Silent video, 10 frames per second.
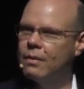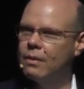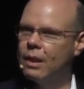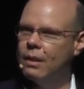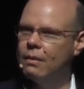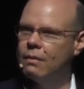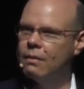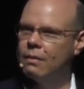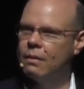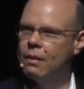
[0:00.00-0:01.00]
Right?
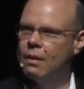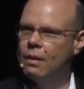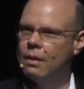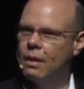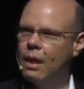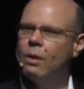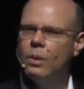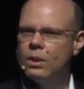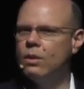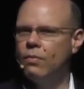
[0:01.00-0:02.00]
I know
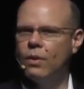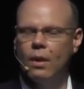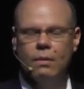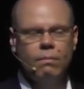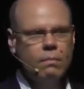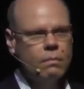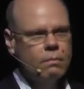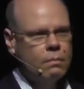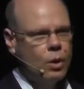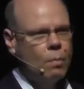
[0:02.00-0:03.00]
it's difficult.
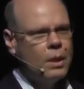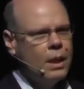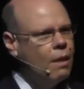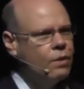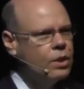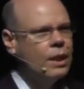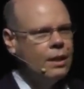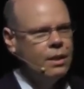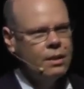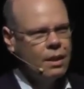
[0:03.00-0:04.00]
But nobody ever
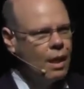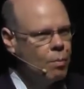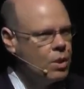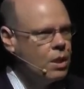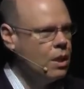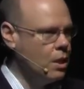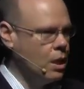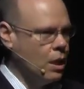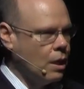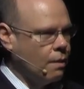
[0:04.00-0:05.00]
said this game was
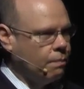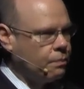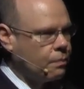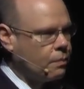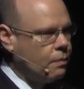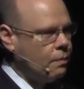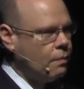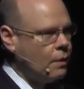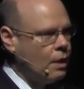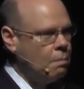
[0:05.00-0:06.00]
easy.
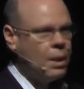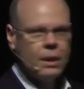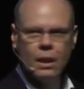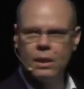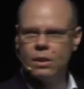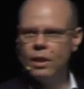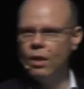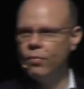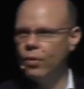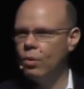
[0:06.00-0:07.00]
But it's
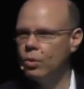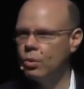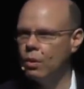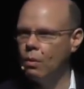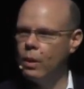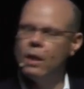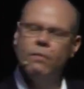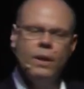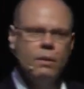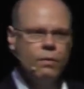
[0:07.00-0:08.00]
there for those who are aware
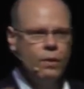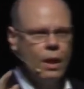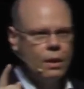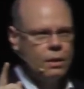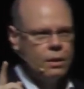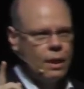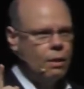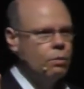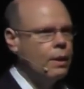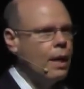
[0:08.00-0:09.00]
of it, if they understand
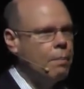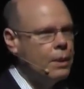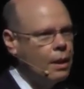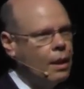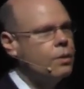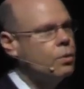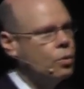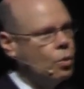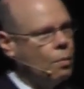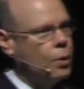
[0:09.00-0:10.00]
how to capitalize on
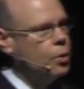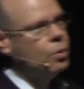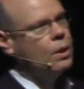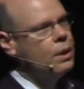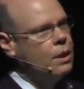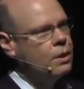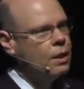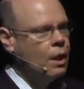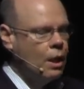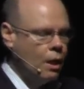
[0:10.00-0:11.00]
those opportunities.
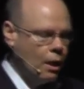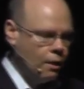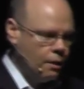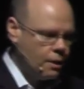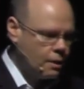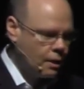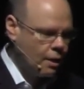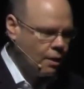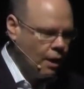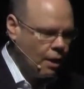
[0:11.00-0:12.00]
And this
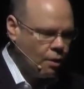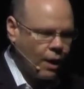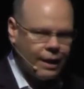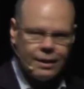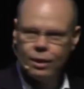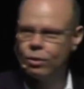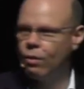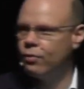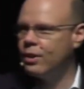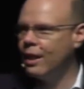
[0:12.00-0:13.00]
crisis
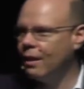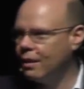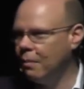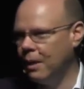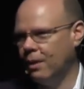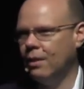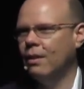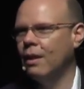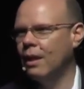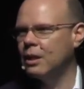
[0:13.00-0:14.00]
of sentiment,
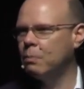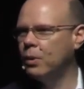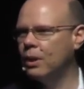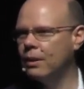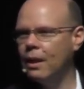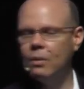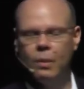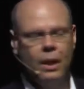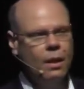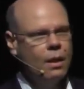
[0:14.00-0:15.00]
uh, let's put it that way,